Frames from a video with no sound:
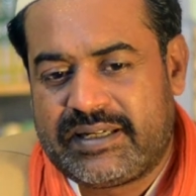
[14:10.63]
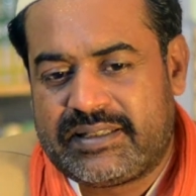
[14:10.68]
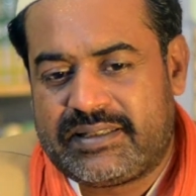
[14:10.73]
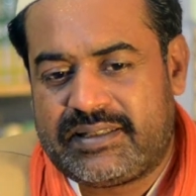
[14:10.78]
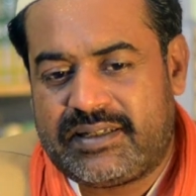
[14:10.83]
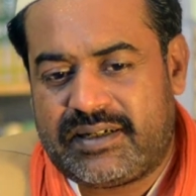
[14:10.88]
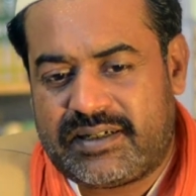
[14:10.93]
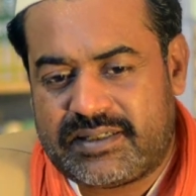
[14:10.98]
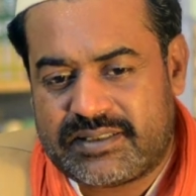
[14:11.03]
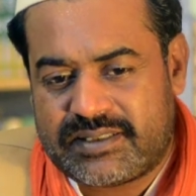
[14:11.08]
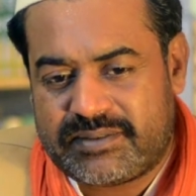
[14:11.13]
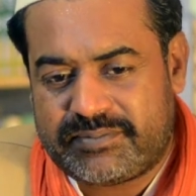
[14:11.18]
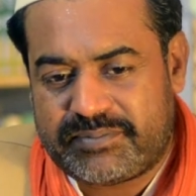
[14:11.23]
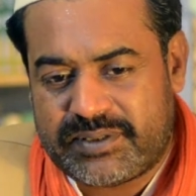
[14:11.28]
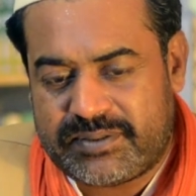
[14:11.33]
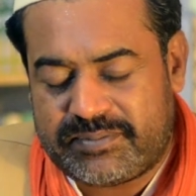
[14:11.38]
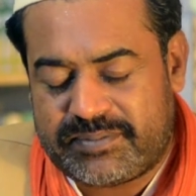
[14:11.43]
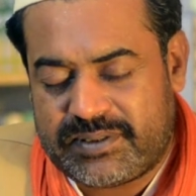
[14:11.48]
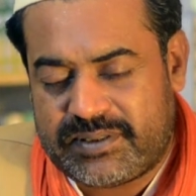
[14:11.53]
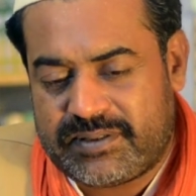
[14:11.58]
There are some
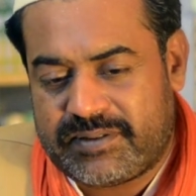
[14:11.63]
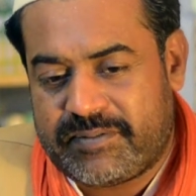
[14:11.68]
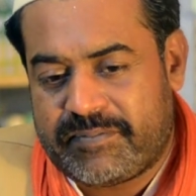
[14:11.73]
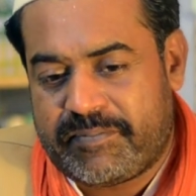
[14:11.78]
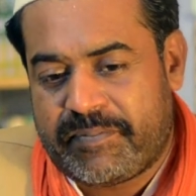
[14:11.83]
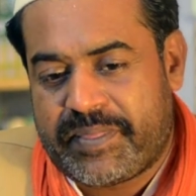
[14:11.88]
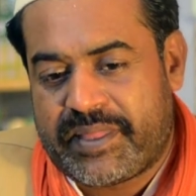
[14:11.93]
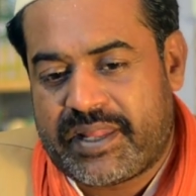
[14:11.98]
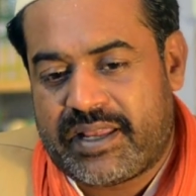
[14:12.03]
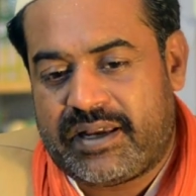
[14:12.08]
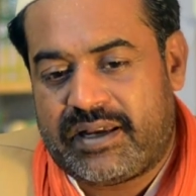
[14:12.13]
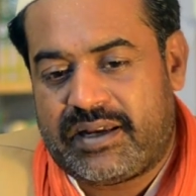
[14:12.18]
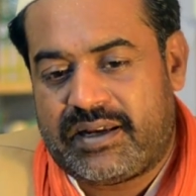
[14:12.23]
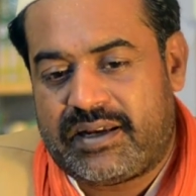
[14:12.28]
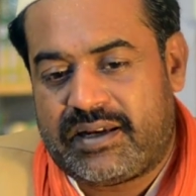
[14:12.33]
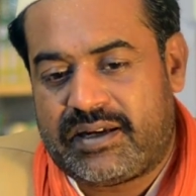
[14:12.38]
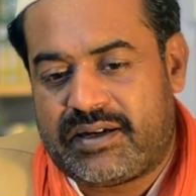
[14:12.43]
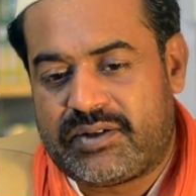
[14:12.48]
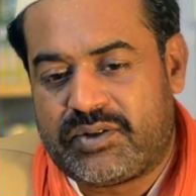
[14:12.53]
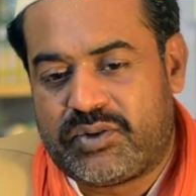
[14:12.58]
people
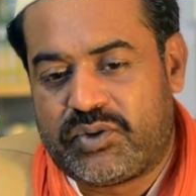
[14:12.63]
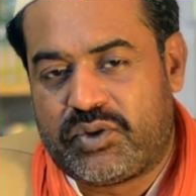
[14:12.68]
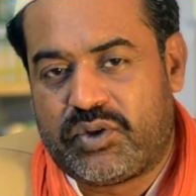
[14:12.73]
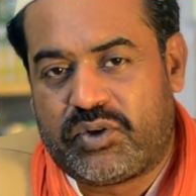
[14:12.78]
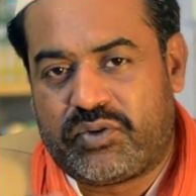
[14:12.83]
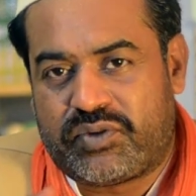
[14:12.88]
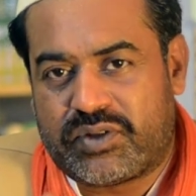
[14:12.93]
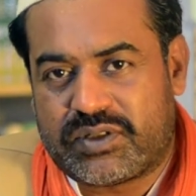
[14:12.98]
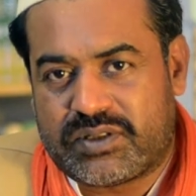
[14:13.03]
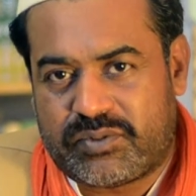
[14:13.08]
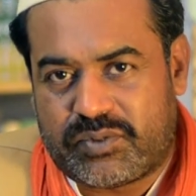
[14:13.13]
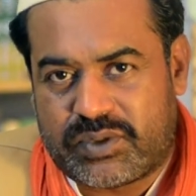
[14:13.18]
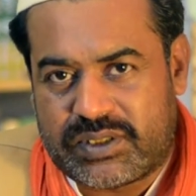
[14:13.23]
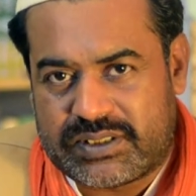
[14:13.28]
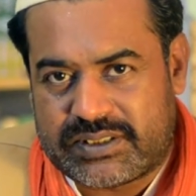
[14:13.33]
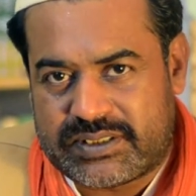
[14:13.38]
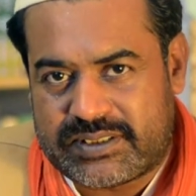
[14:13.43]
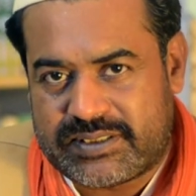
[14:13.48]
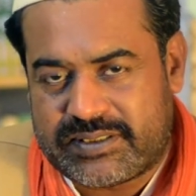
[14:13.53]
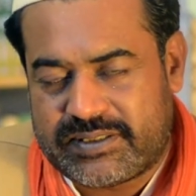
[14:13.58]
who go for the
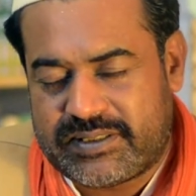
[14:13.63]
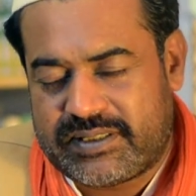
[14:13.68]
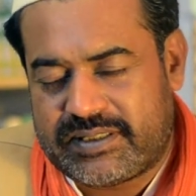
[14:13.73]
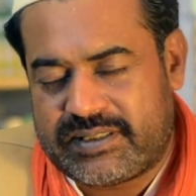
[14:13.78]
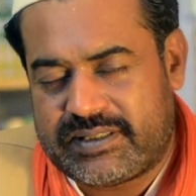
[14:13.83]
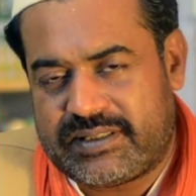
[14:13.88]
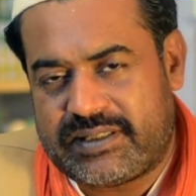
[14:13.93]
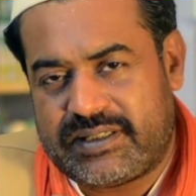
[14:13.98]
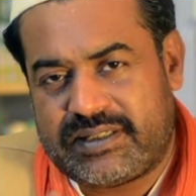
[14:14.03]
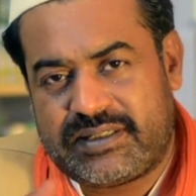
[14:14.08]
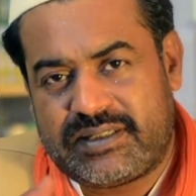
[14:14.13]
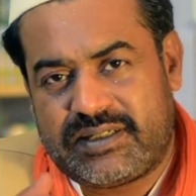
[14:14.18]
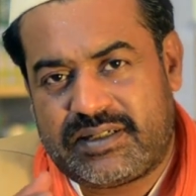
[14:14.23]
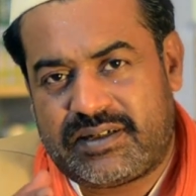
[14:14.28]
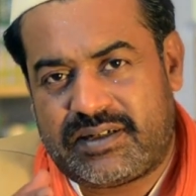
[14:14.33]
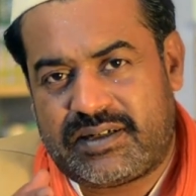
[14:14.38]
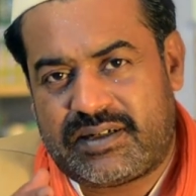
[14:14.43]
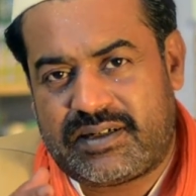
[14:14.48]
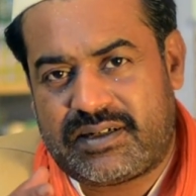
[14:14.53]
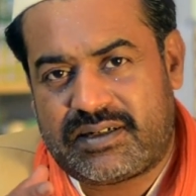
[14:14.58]
words. Then there
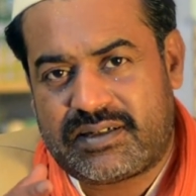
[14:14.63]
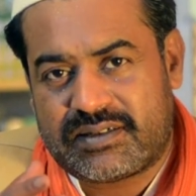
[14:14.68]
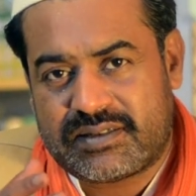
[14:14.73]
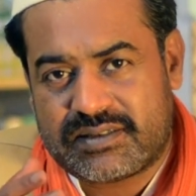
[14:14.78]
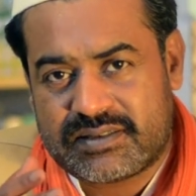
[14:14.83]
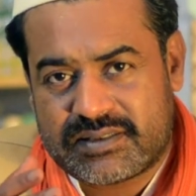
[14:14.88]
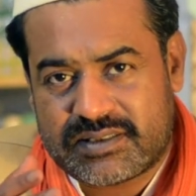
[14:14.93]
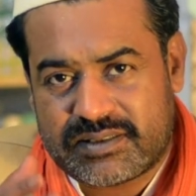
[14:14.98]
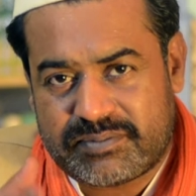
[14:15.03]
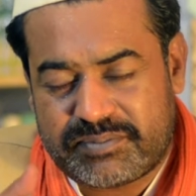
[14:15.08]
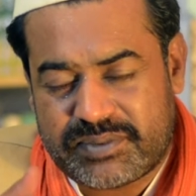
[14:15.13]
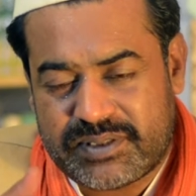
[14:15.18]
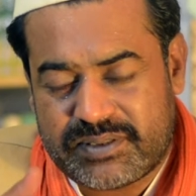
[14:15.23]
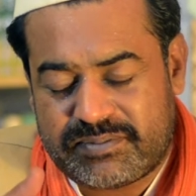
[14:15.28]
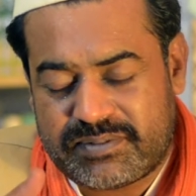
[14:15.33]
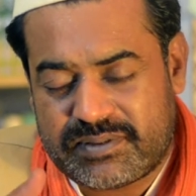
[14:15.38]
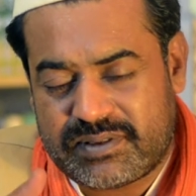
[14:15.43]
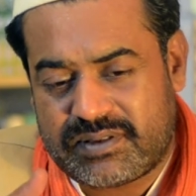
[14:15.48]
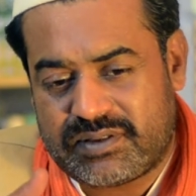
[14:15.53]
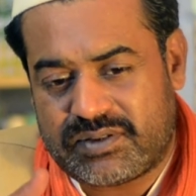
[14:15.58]
are some
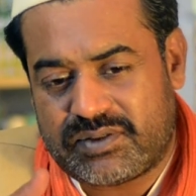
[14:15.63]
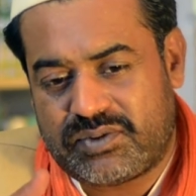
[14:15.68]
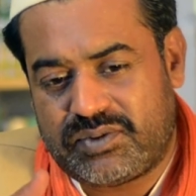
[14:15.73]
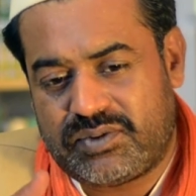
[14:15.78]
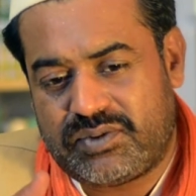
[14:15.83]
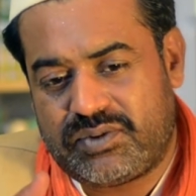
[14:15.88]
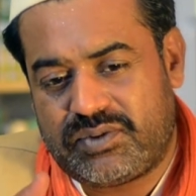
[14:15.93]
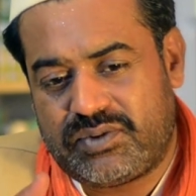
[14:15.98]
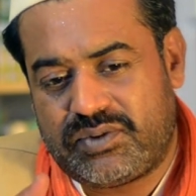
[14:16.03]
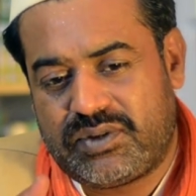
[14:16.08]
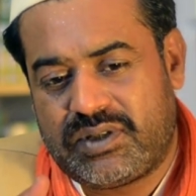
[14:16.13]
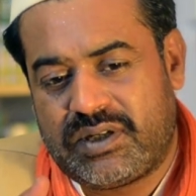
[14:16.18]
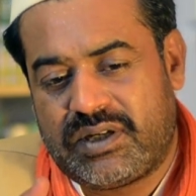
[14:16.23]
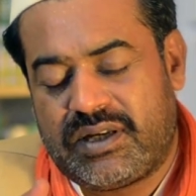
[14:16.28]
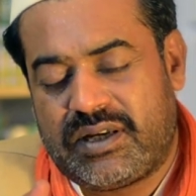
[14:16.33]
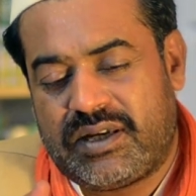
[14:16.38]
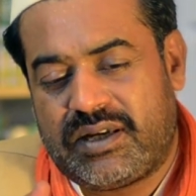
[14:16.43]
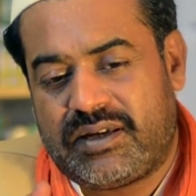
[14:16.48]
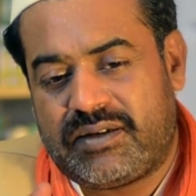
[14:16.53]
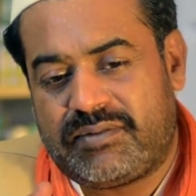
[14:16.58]
people who
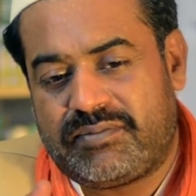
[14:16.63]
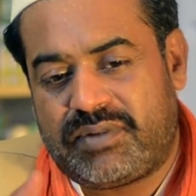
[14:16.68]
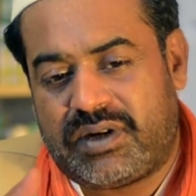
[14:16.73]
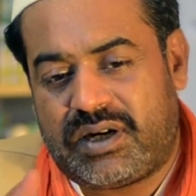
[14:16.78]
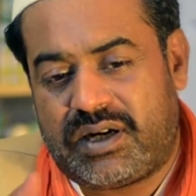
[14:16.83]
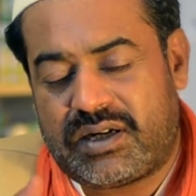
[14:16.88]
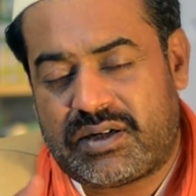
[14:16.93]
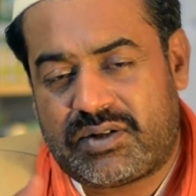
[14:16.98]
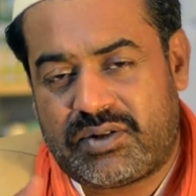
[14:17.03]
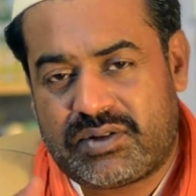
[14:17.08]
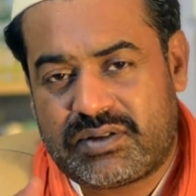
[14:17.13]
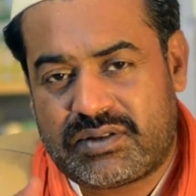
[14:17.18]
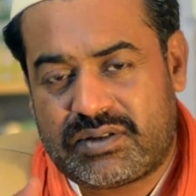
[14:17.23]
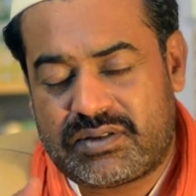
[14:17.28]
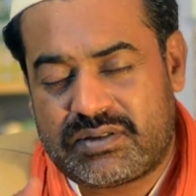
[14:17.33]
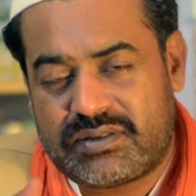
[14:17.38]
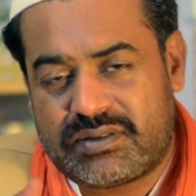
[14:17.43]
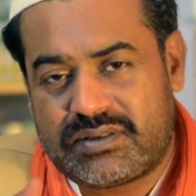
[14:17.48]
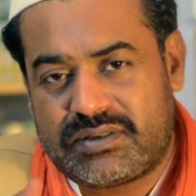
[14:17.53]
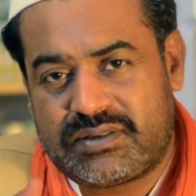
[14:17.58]
embark
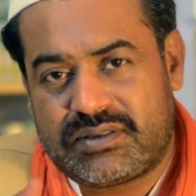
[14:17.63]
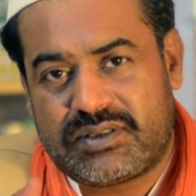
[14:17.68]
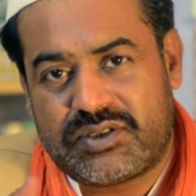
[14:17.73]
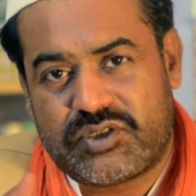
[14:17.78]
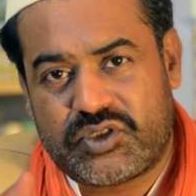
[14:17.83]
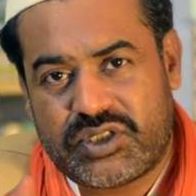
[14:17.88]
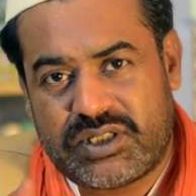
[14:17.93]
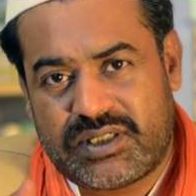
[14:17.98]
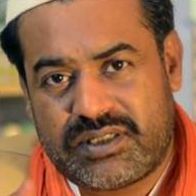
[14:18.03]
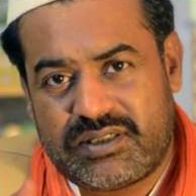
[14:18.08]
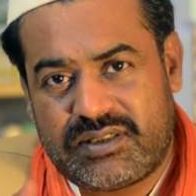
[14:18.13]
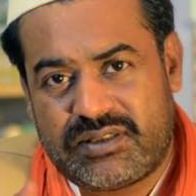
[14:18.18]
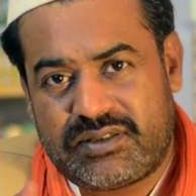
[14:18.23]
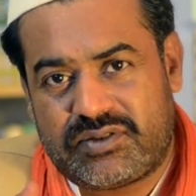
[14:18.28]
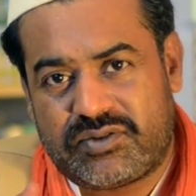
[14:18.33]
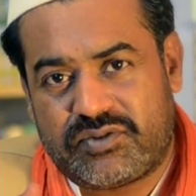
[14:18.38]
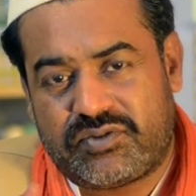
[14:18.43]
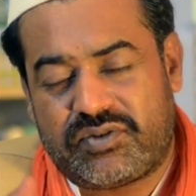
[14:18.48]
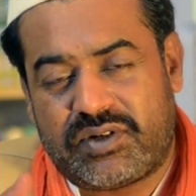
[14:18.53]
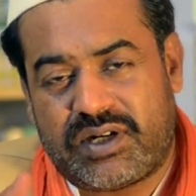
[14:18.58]
on the journey
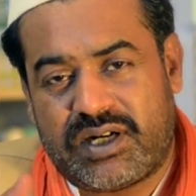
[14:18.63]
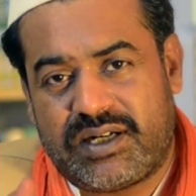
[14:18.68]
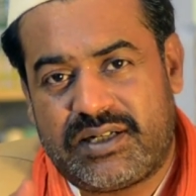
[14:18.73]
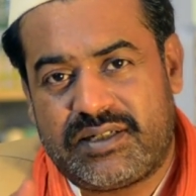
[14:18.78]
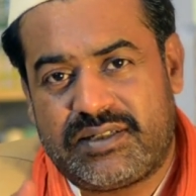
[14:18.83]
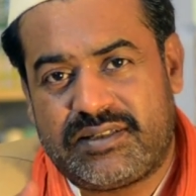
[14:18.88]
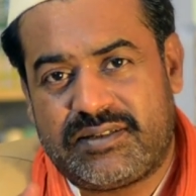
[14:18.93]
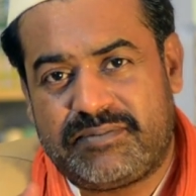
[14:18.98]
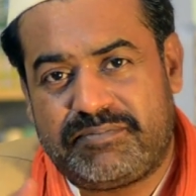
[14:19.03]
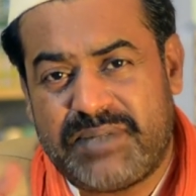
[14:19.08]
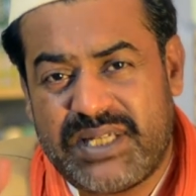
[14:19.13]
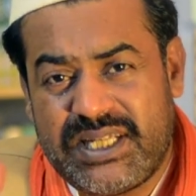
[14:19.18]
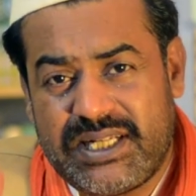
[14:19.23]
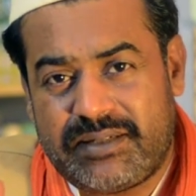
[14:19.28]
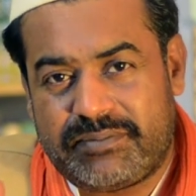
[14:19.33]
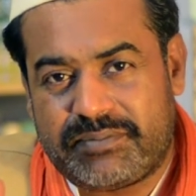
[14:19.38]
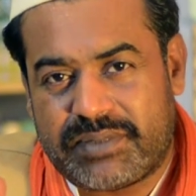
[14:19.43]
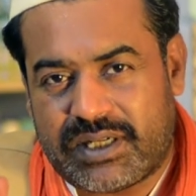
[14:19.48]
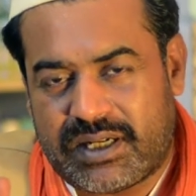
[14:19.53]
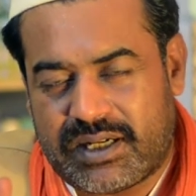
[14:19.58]
to find the
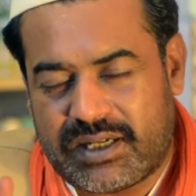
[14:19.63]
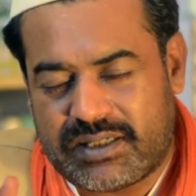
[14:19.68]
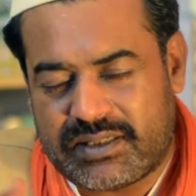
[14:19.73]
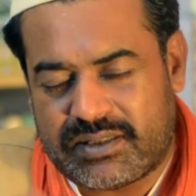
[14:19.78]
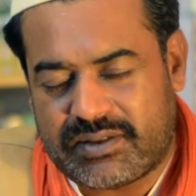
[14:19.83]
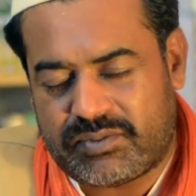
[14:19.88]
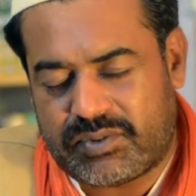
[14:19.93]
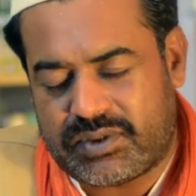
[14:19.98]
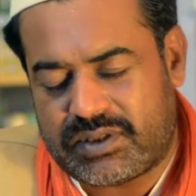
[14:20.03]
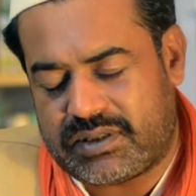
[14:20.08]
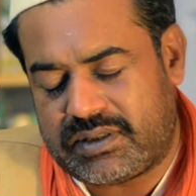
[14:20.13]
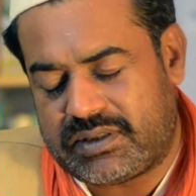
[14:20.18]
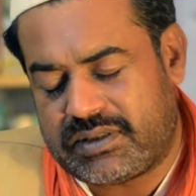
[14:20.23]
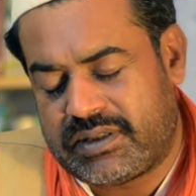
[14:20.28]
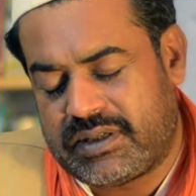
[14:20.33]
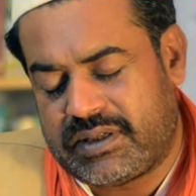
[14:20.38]
meaning behind the word.